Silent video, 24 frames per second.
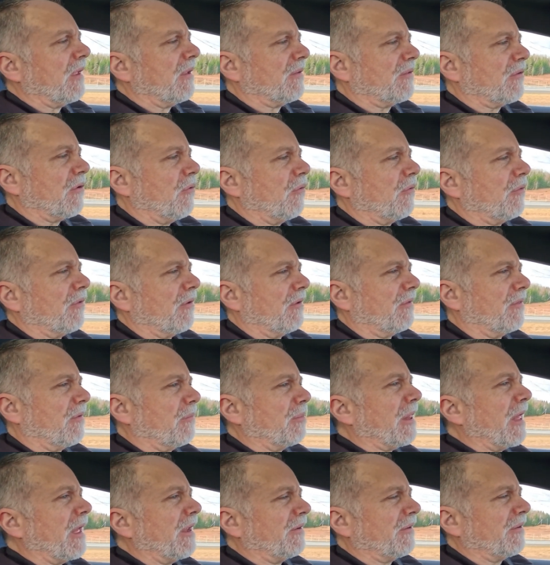So the
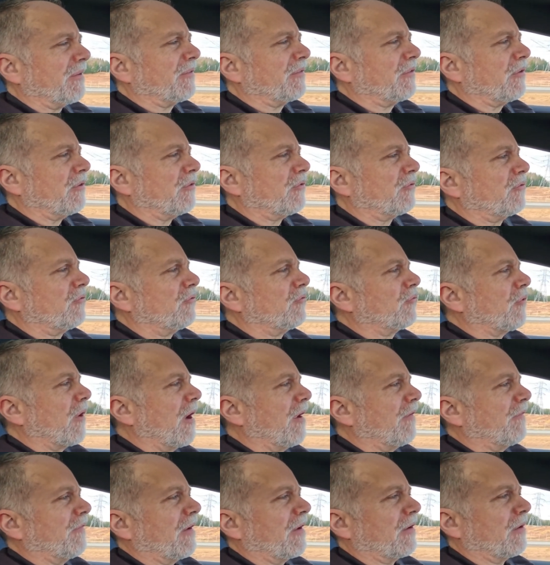plan is to
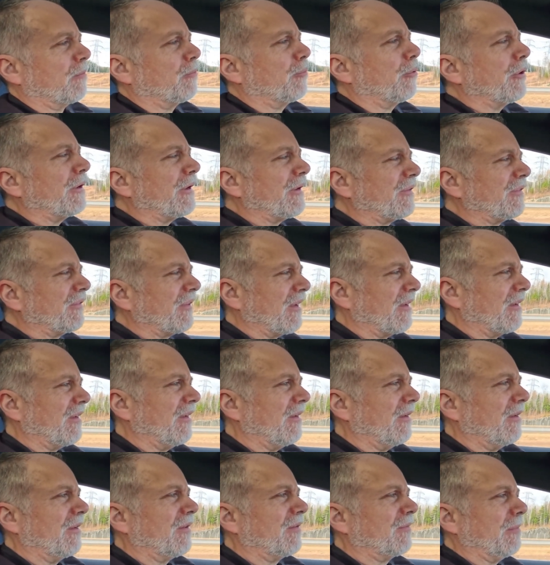drive at a pretty
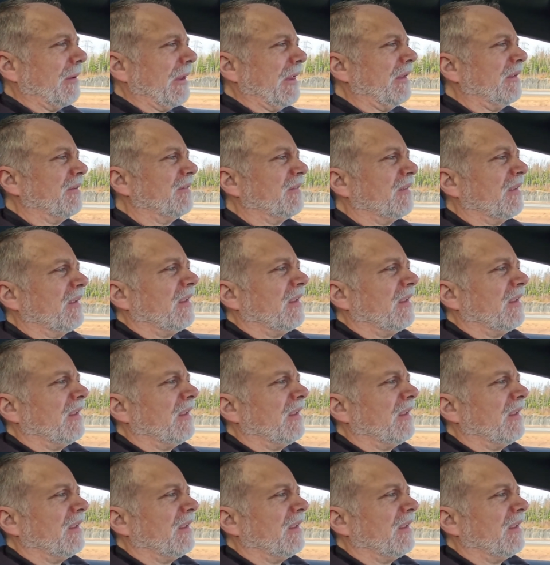steady speed,